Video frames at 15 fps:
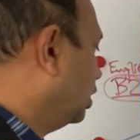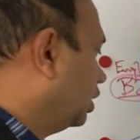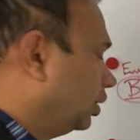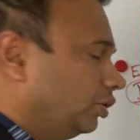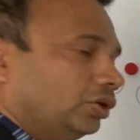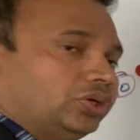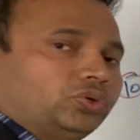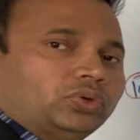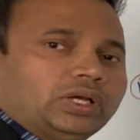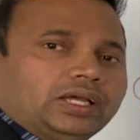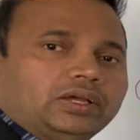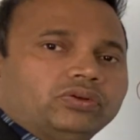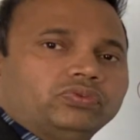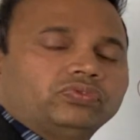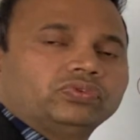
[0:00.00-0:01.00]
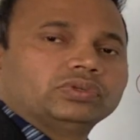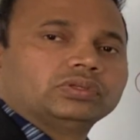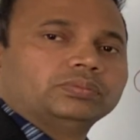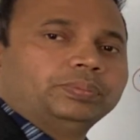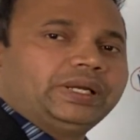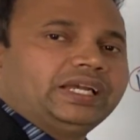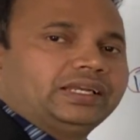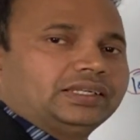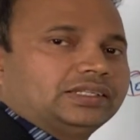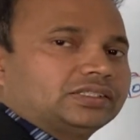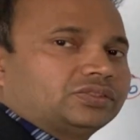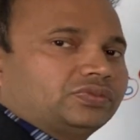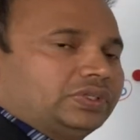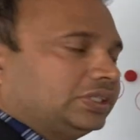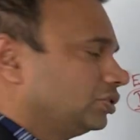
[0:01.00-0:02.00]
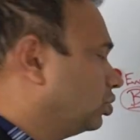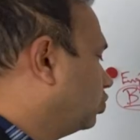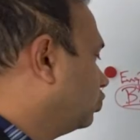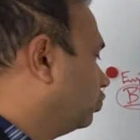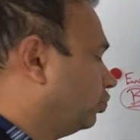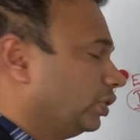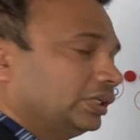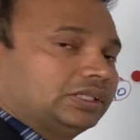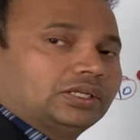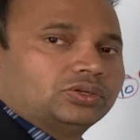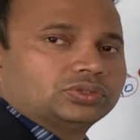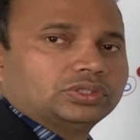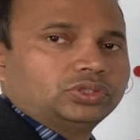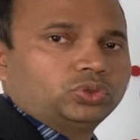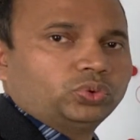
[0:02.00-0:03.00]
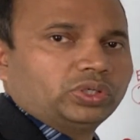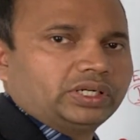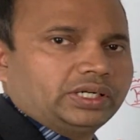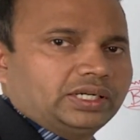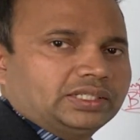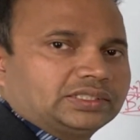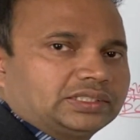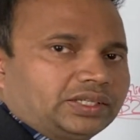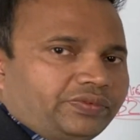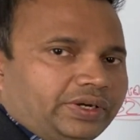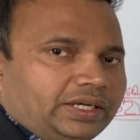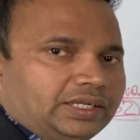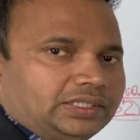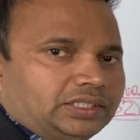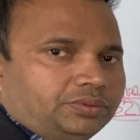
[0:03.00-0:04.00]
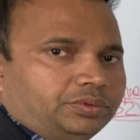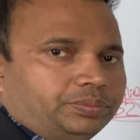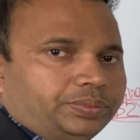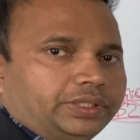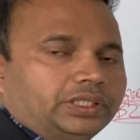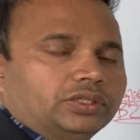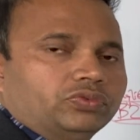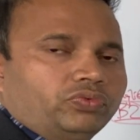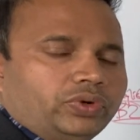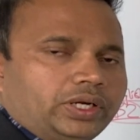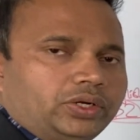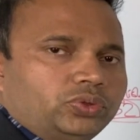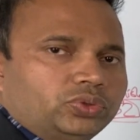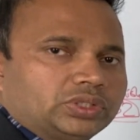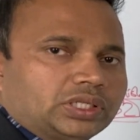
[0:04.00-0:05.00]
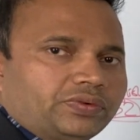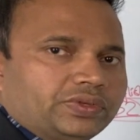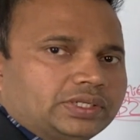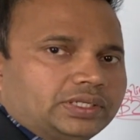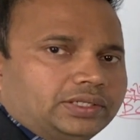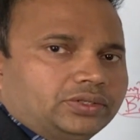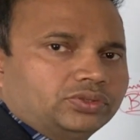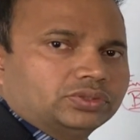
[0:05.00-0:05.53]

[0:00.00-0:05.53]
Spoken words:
you need to have maintenance funds of 1270 GBP, 1270